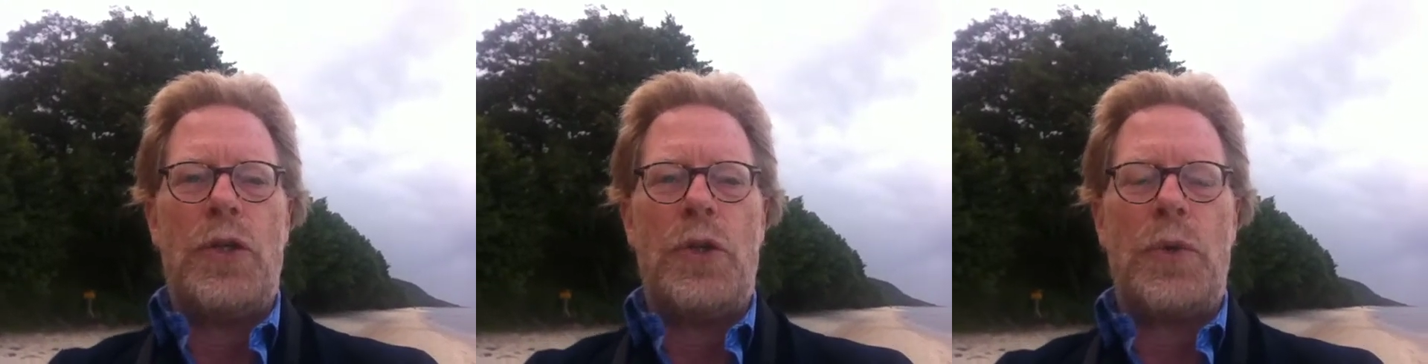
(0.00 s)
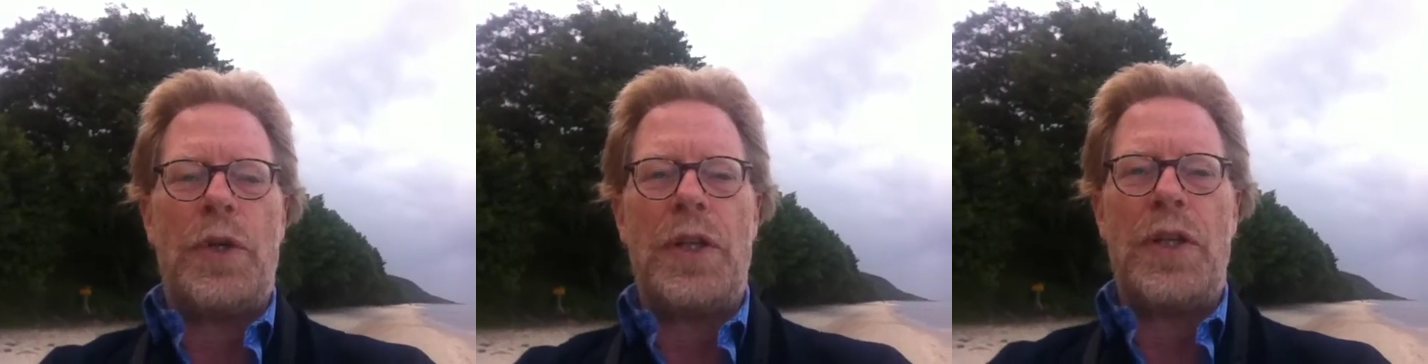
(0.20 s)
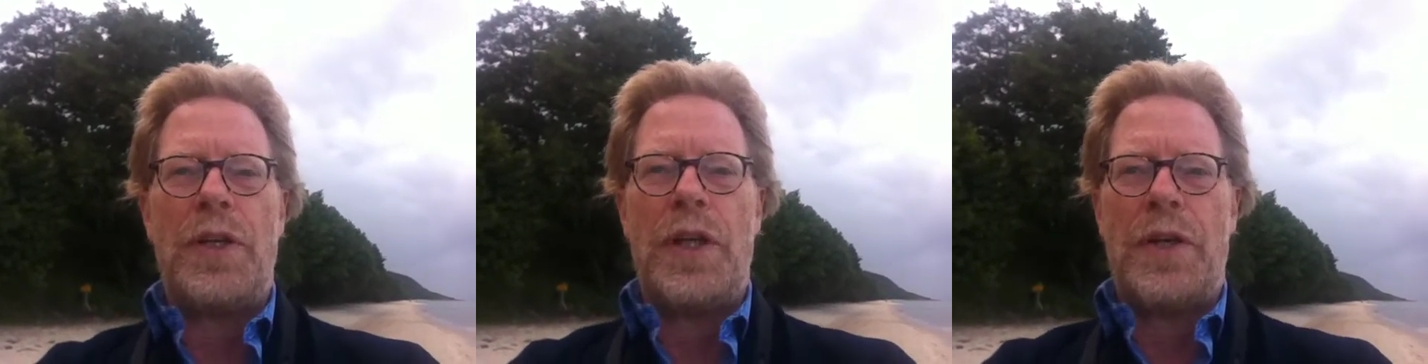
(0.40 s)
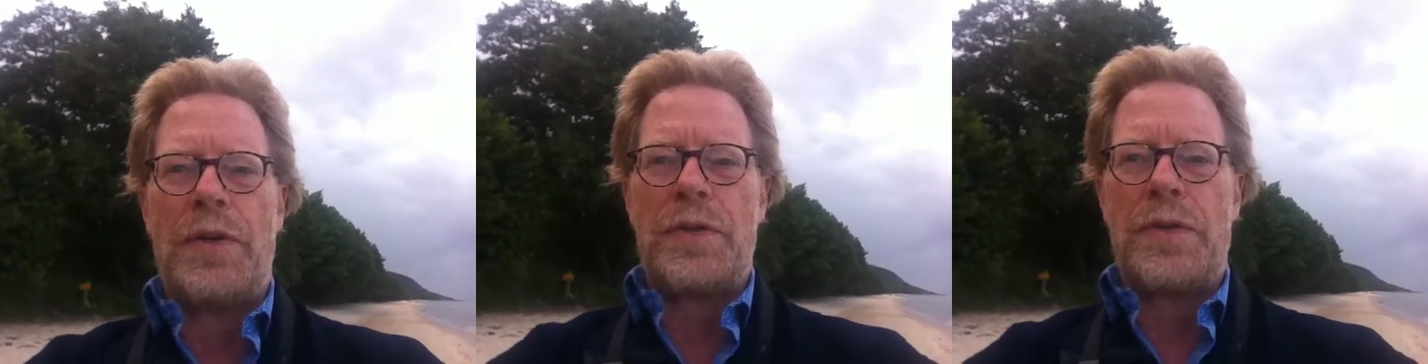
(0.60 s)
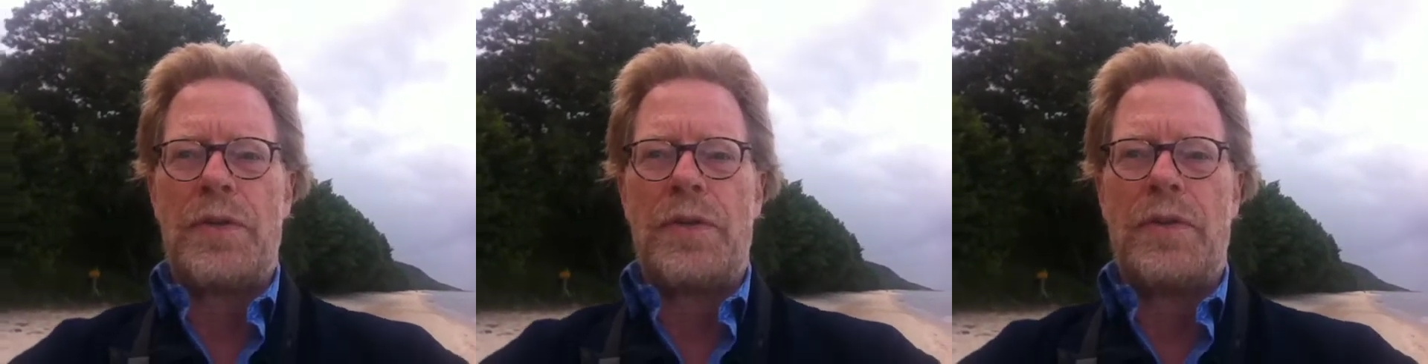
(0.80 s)
During the
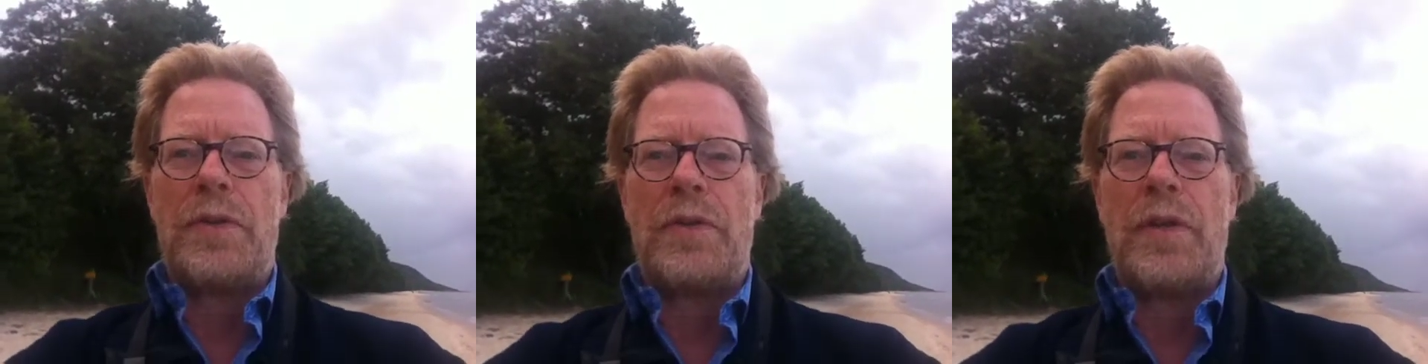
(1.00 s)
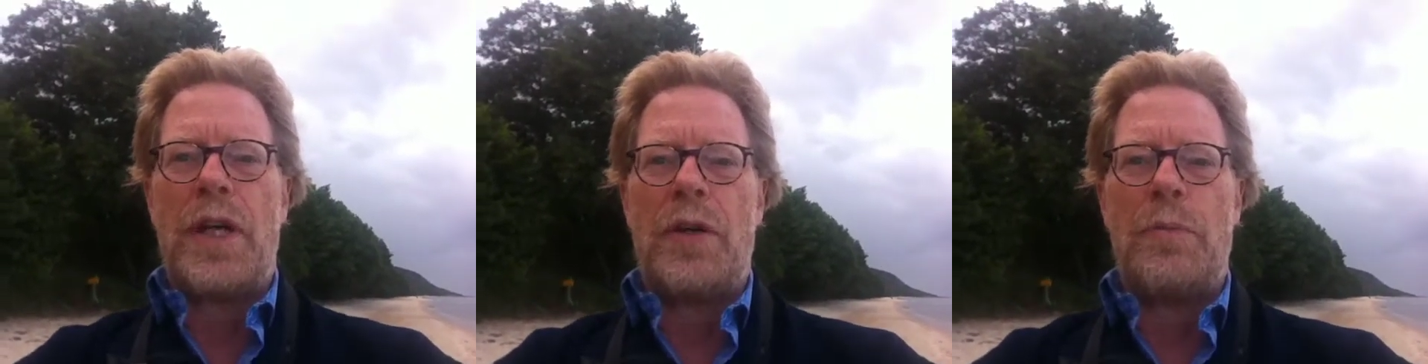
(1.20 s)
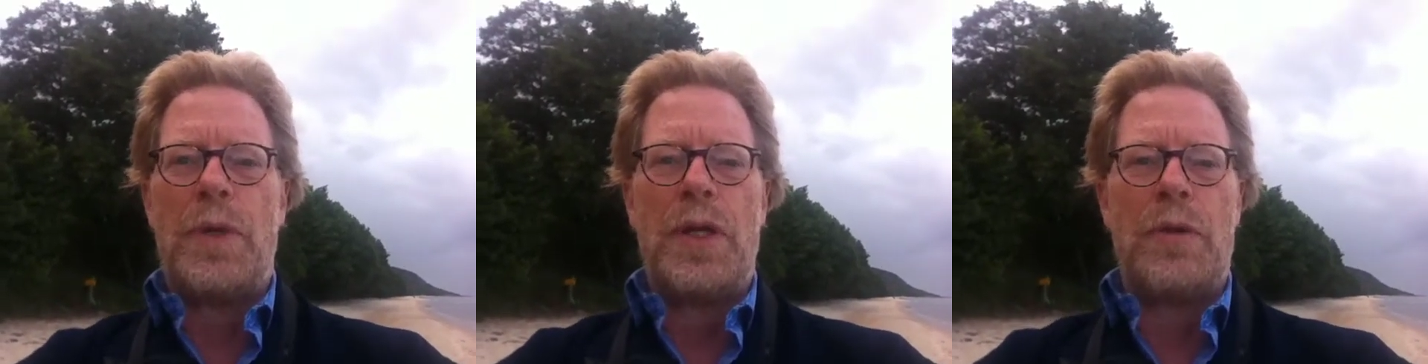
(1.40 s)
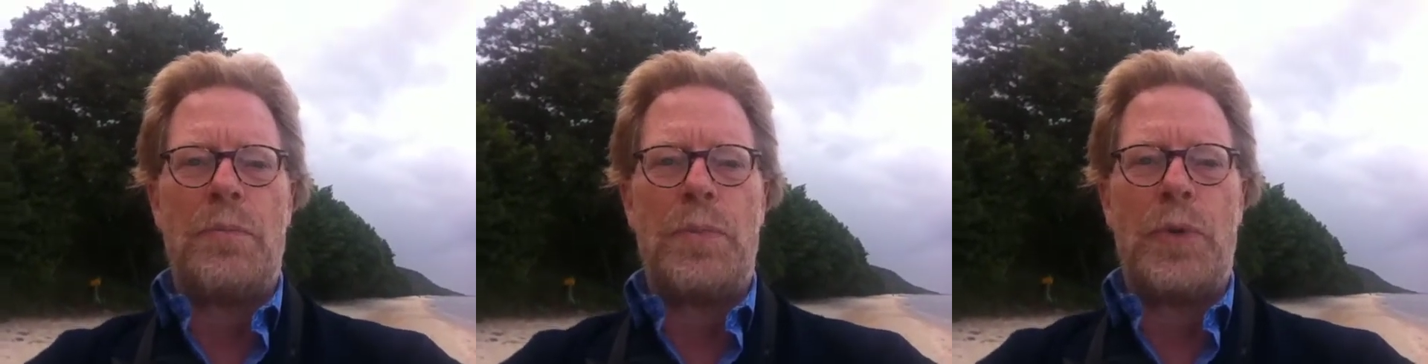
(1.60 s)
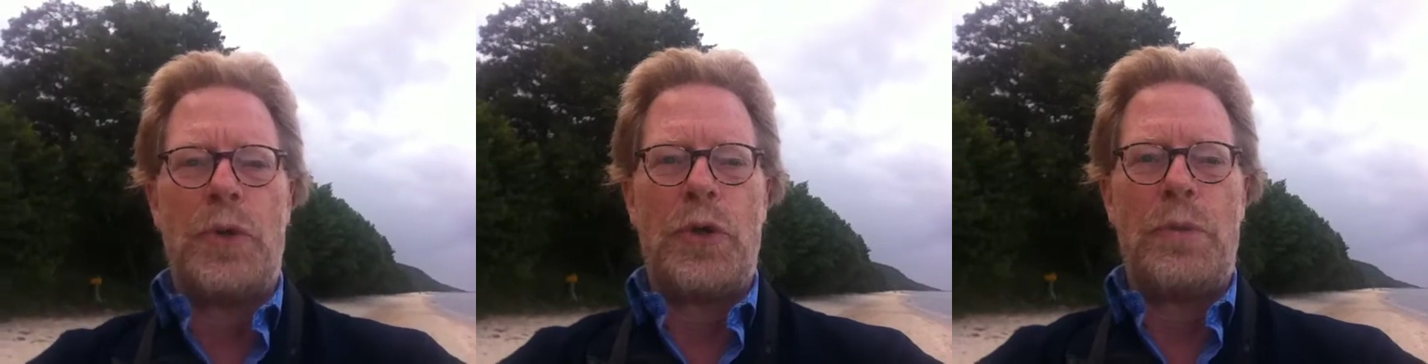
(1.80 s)
years I've been
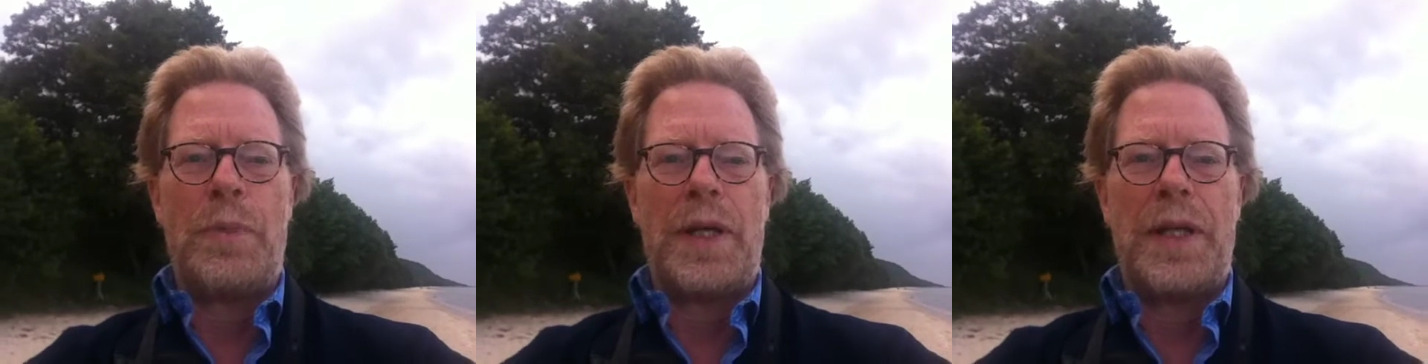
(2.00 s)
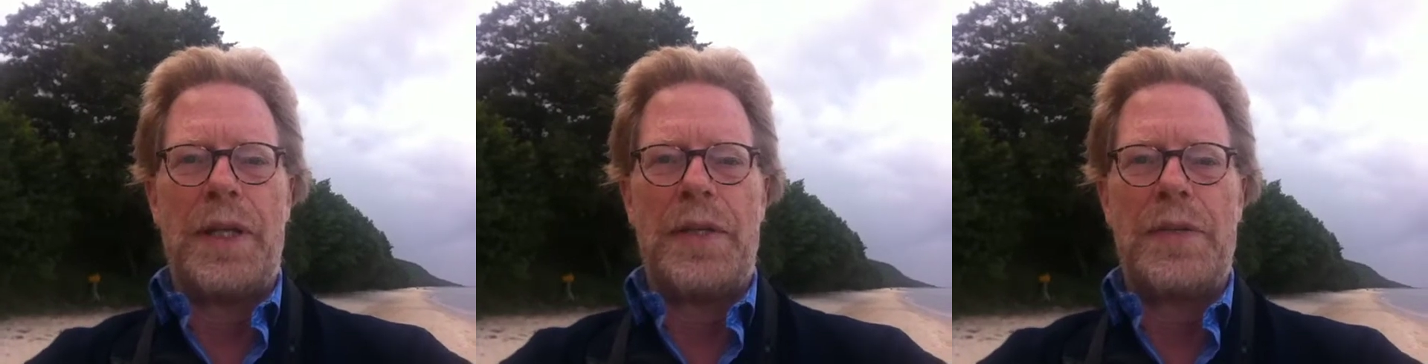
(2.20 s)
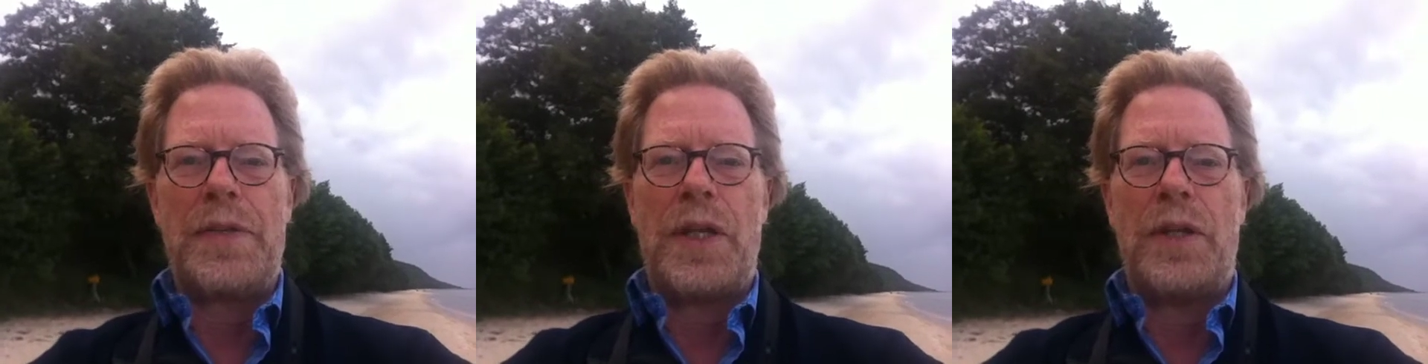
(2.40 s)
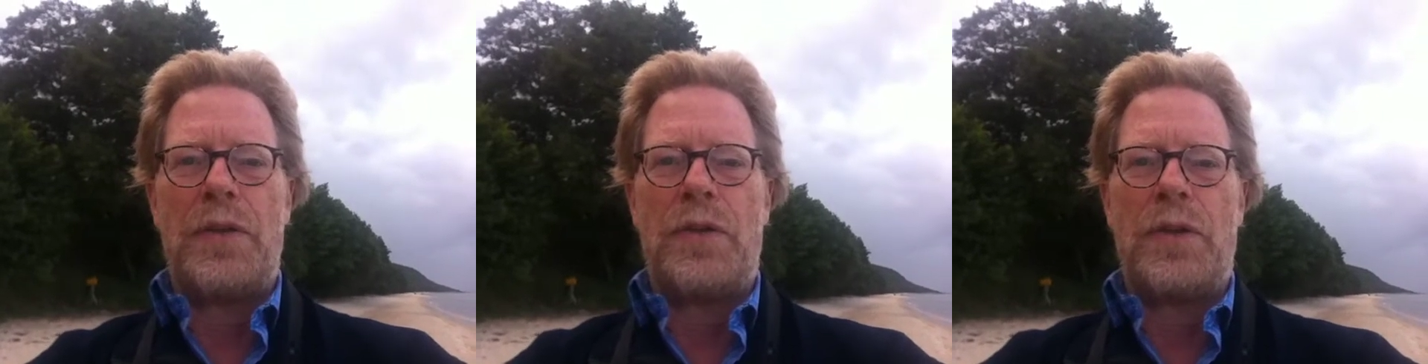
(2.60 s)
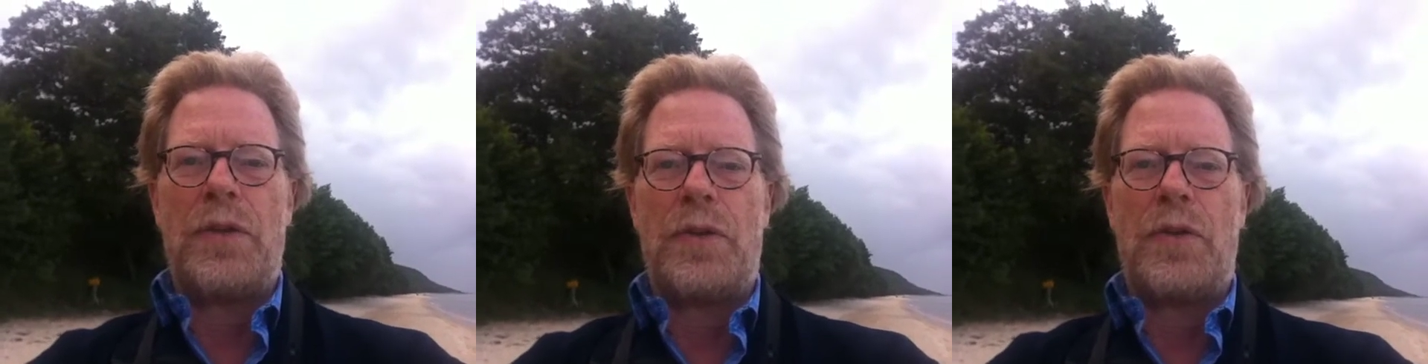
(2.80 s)
employed by the
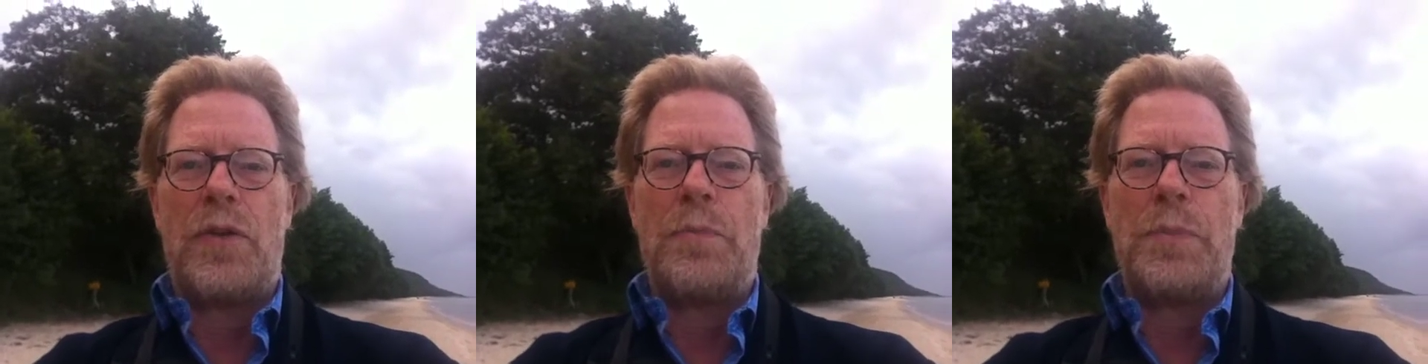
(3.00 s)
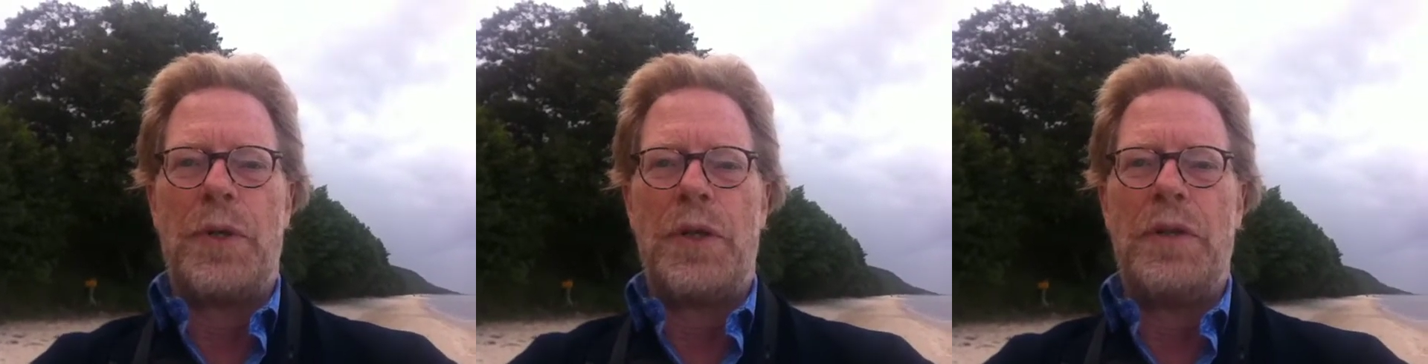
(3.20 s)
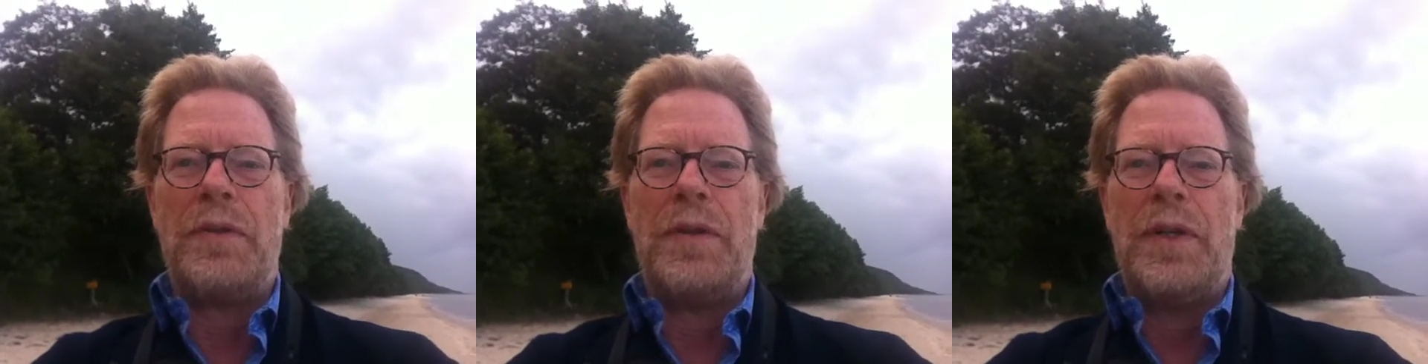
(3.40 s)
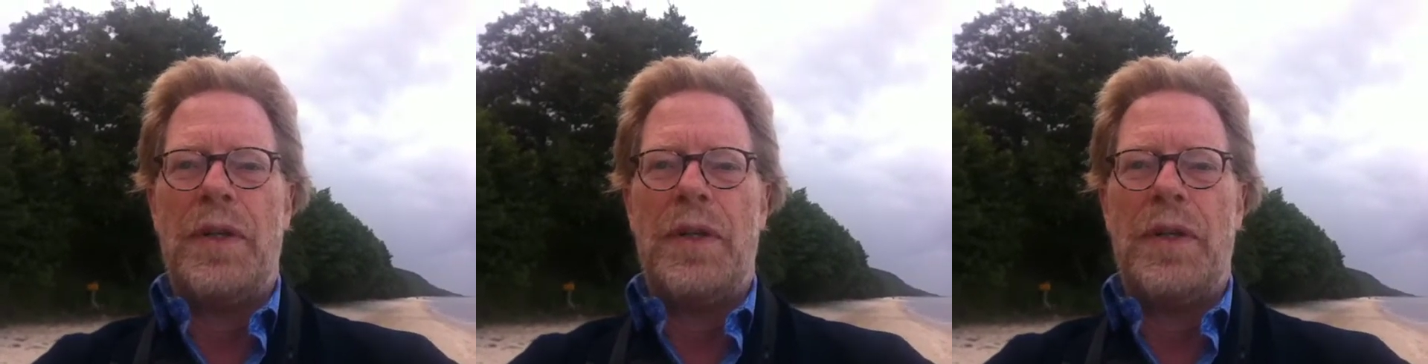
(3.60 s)
state company.